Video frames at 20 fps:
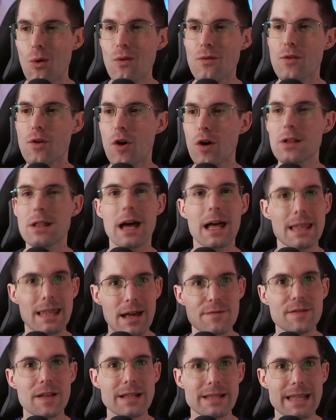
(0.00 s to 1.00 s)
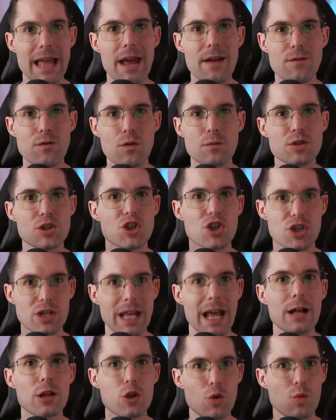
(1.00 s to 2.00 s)
overall, I love that nav rooms just
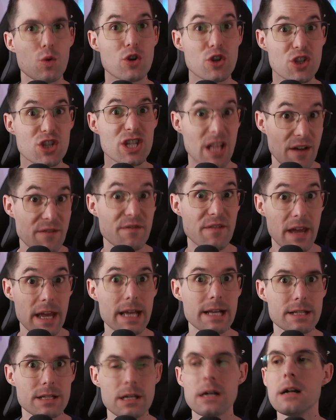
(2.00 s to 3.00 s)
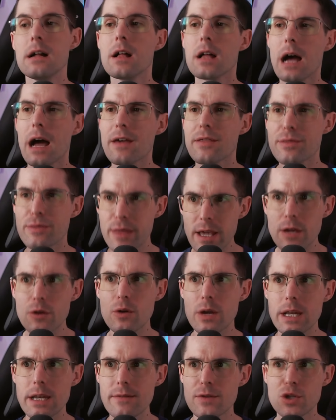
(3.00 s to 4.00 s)
tell you where stuff is. I think
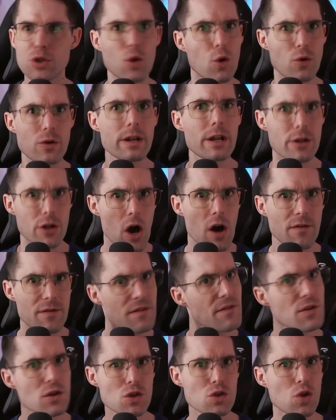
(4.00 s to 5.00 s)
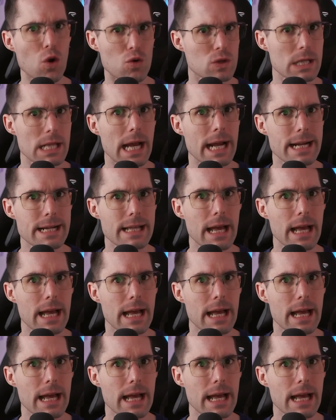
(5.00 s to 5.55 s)
you can even turn that off if you don't like